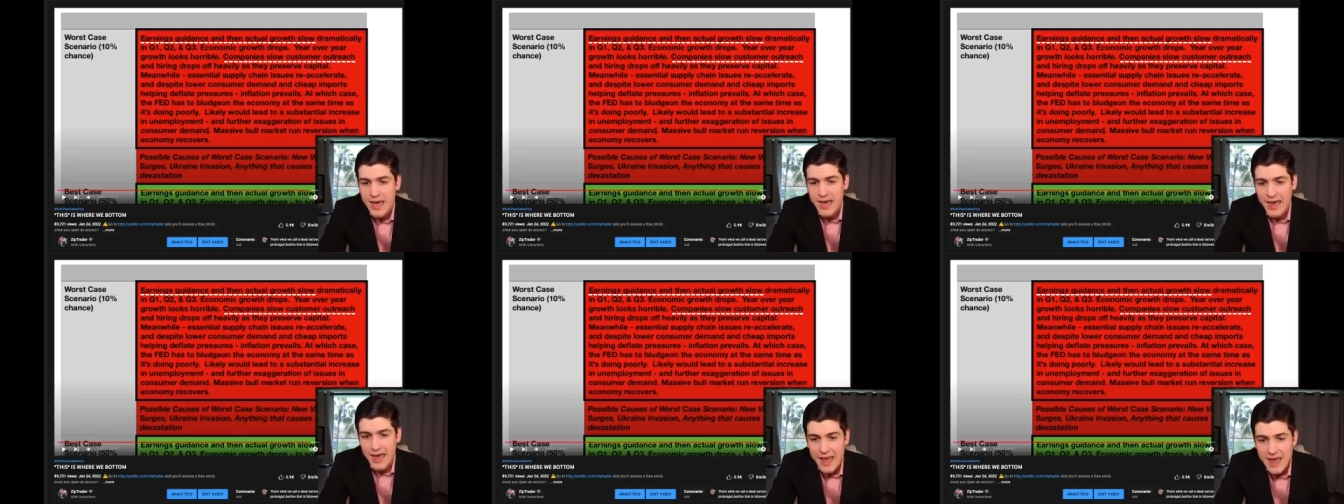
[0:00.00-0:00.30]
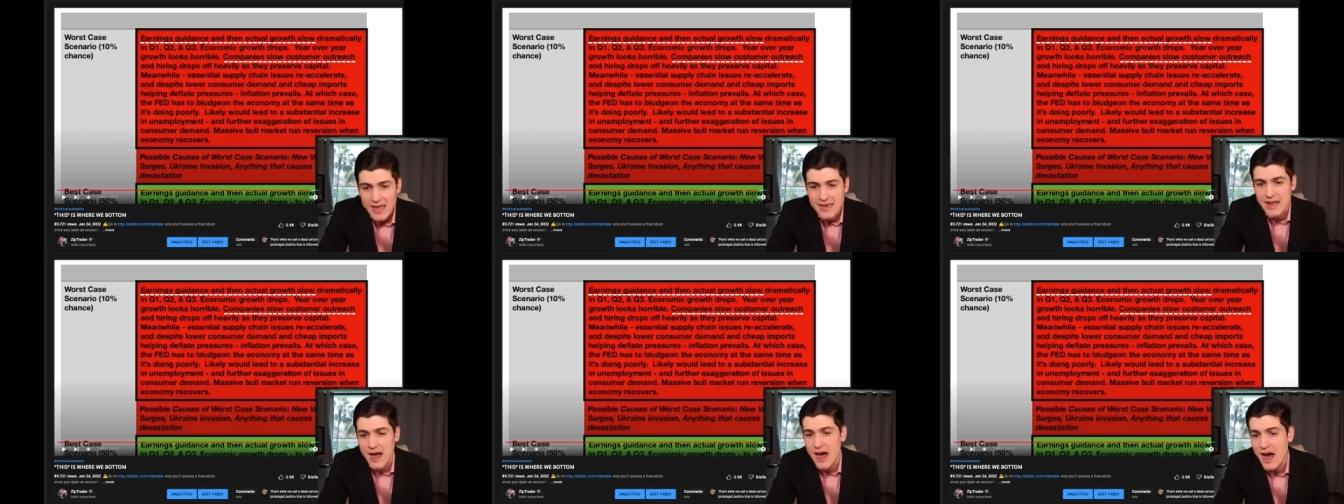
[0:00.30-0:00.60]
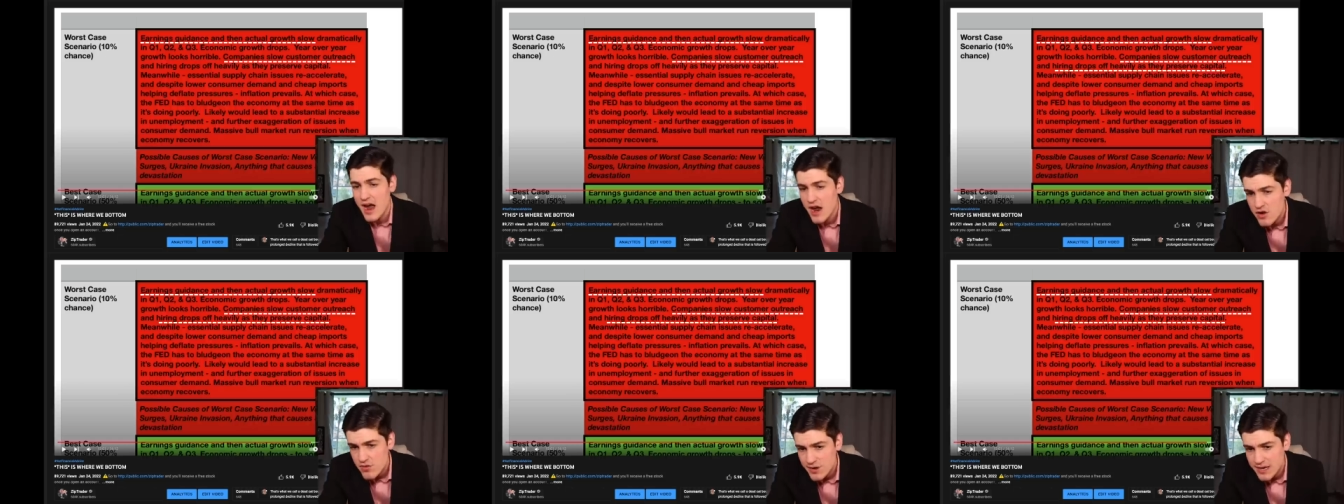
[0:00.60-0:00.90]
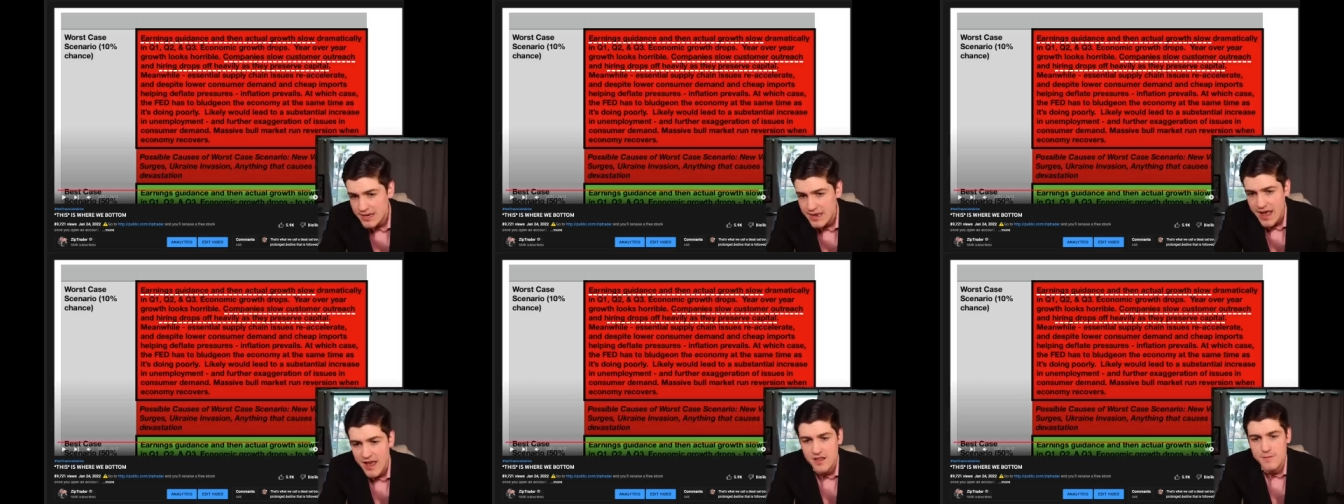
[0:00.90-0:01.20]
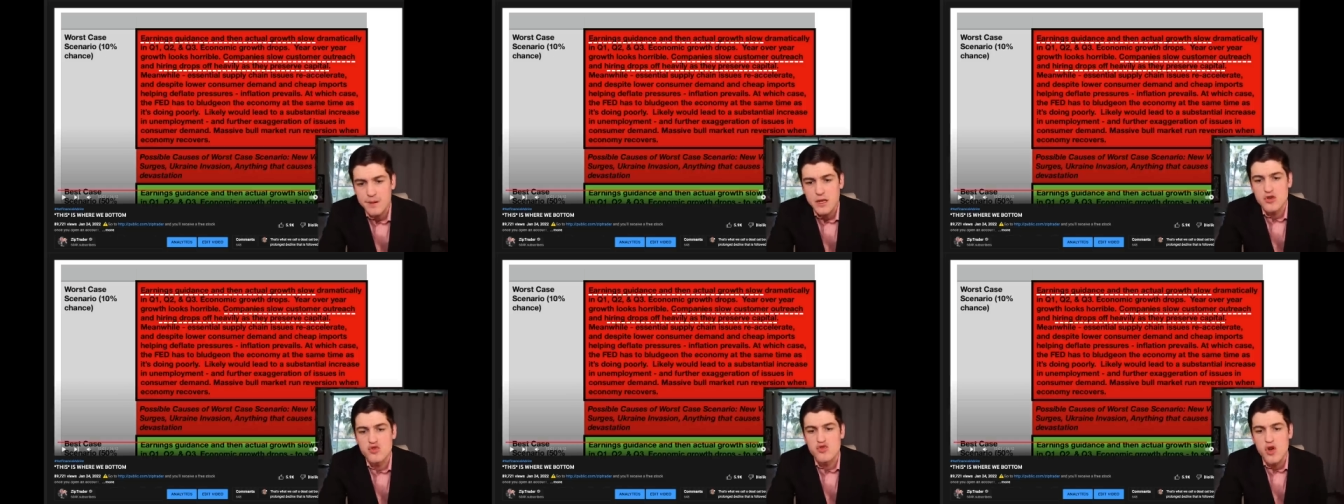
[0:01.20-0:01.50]
and hiring has
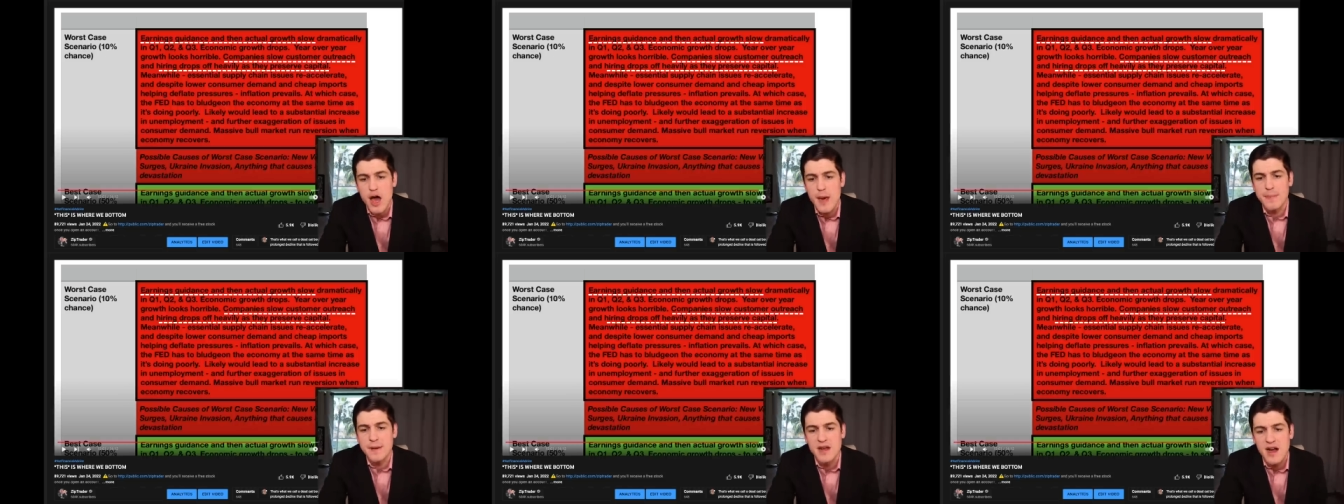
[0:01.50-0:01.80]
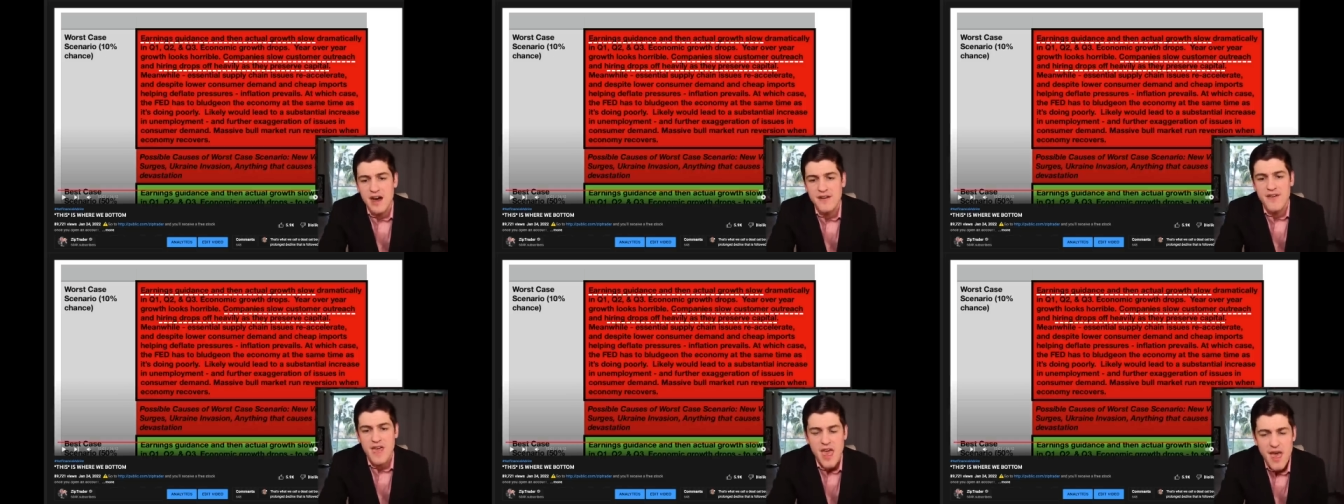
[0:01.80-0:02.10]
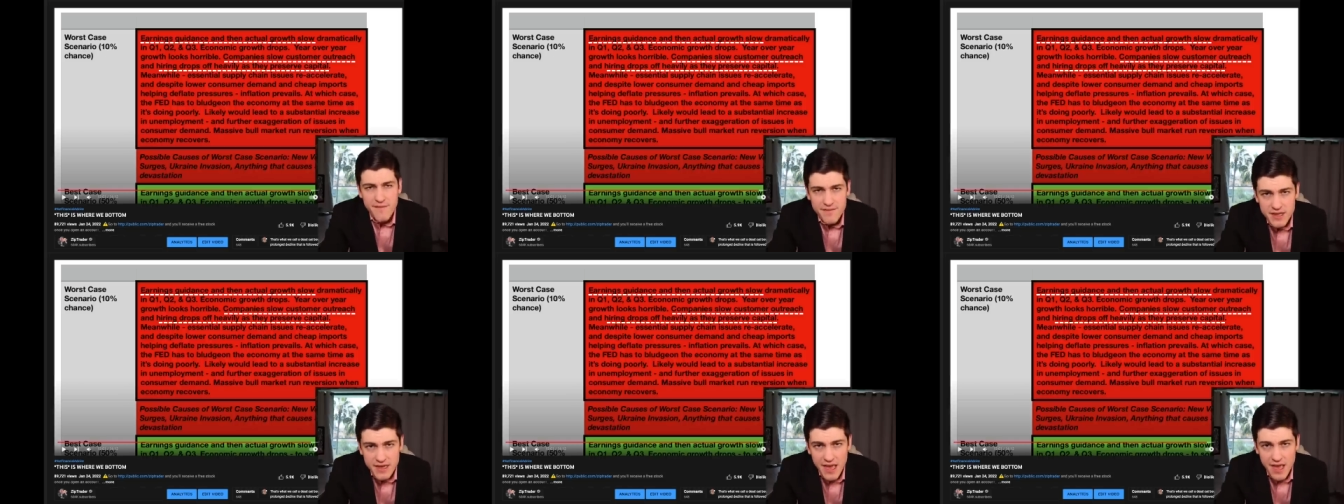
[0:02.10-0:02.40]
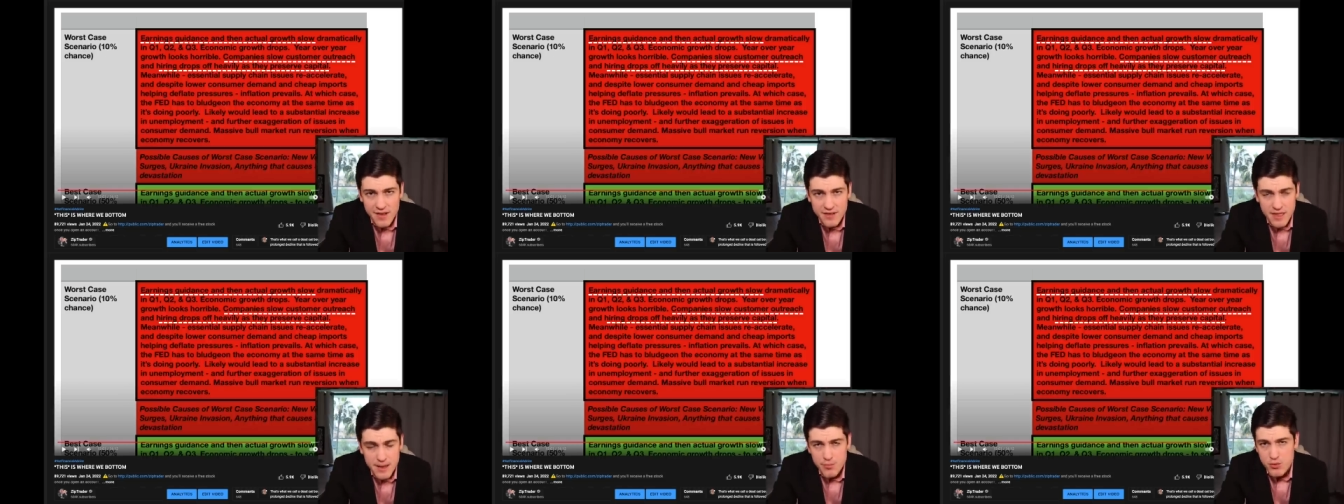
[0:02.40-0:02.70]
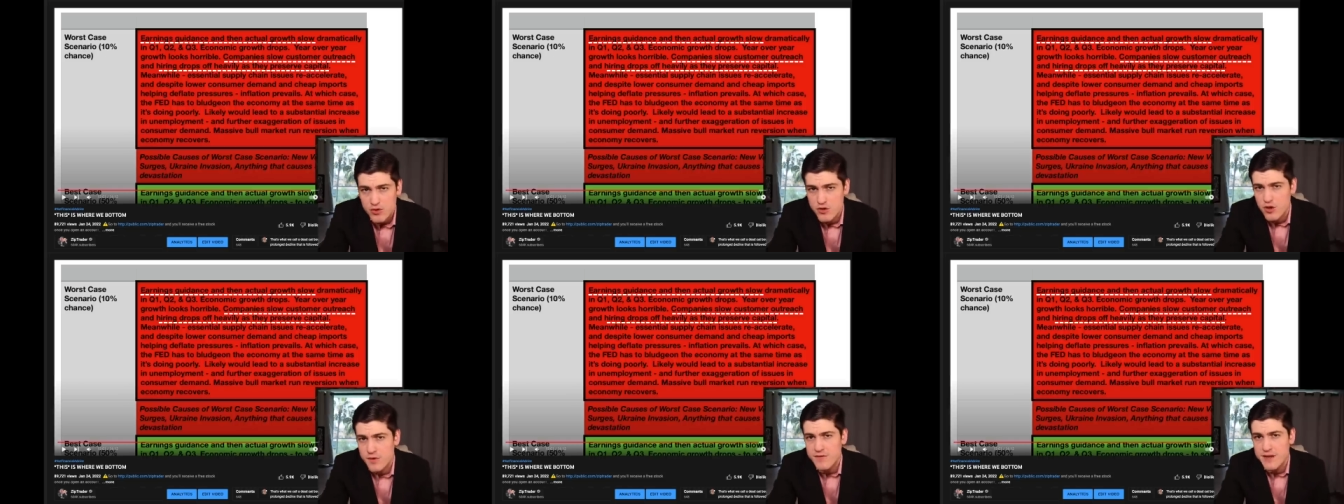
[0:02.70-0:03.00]
been dropping off heavily as they
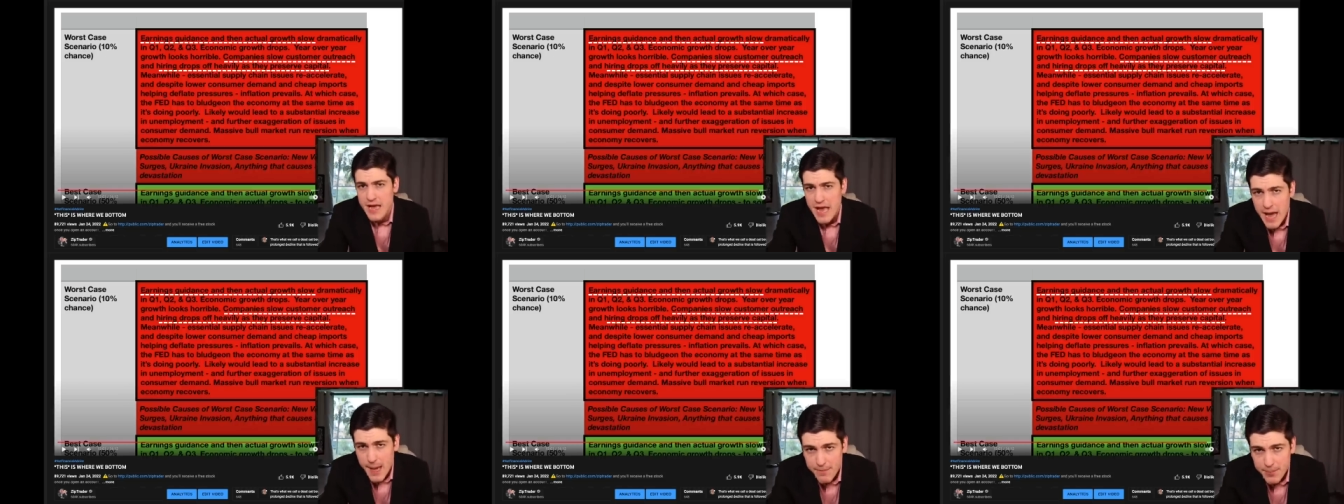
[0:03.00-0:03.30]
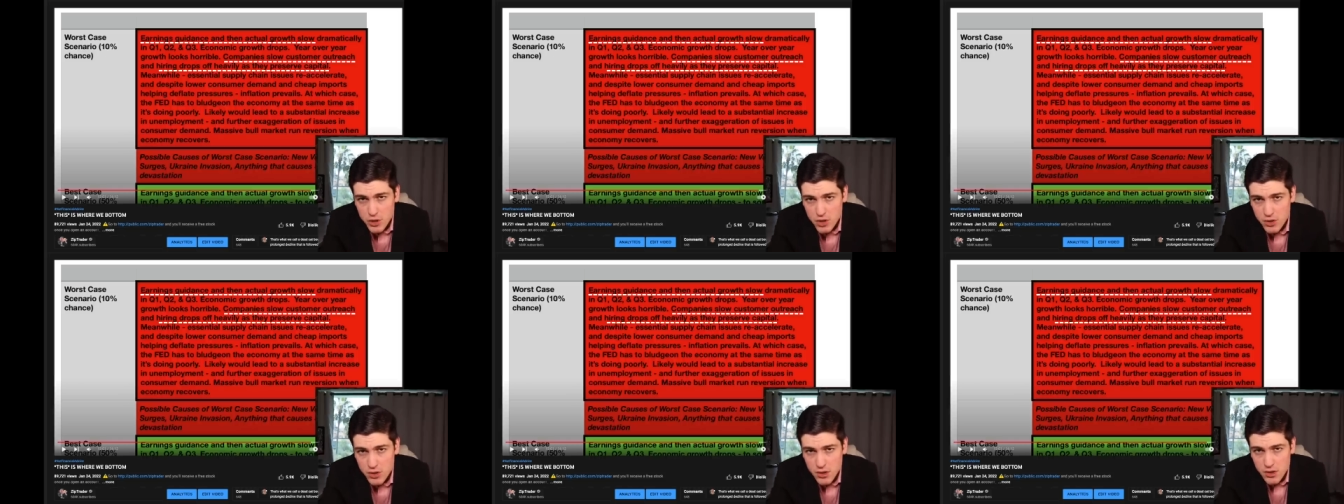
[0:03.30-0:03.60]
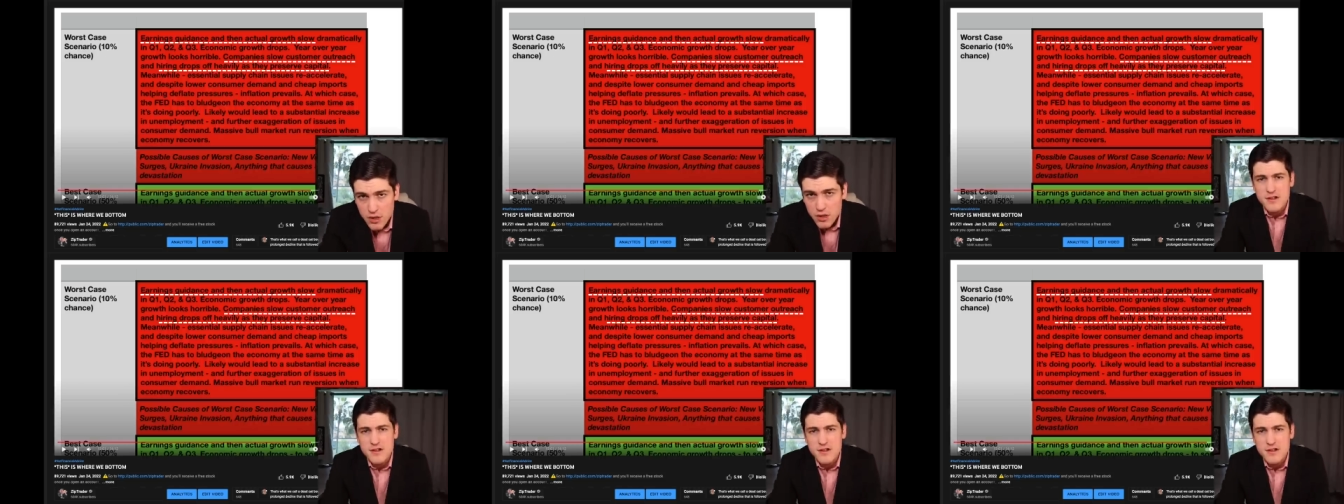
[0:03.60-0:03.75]
preserve capital.